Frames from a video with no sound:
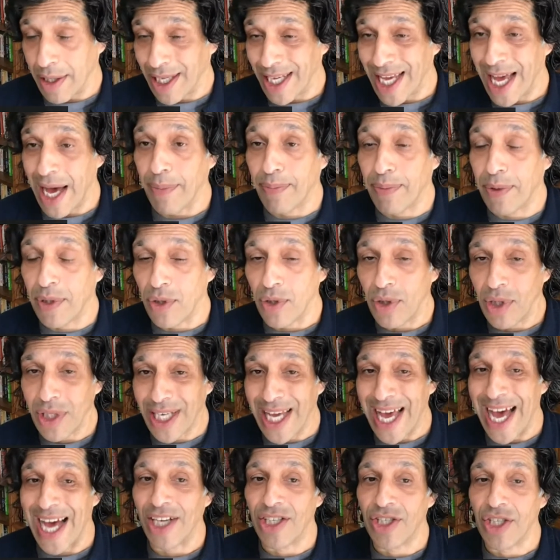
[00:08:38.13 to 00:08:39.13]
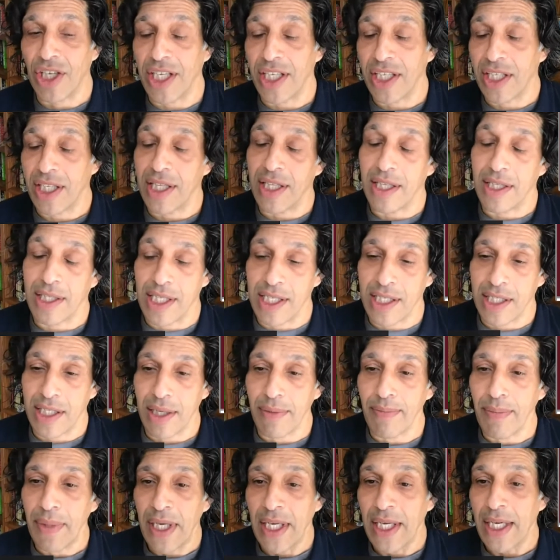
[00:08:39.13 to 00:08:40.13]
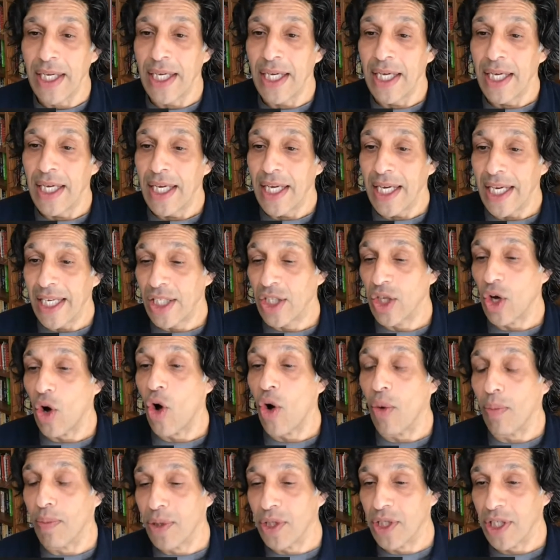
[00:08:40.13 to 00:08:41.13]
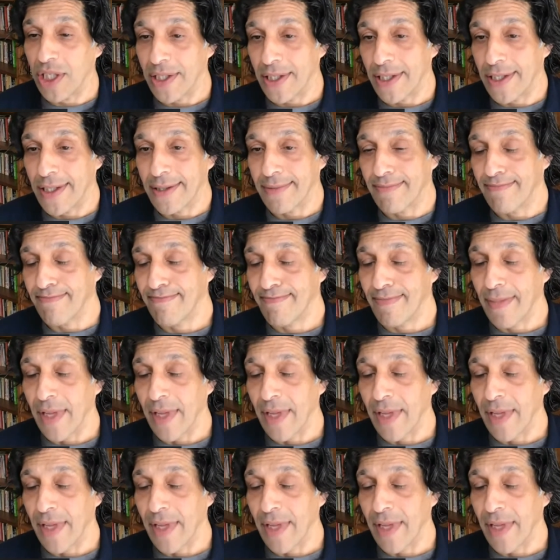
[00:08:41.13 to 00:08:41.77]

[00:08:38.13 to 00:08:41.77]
capital, cash into the system, is options.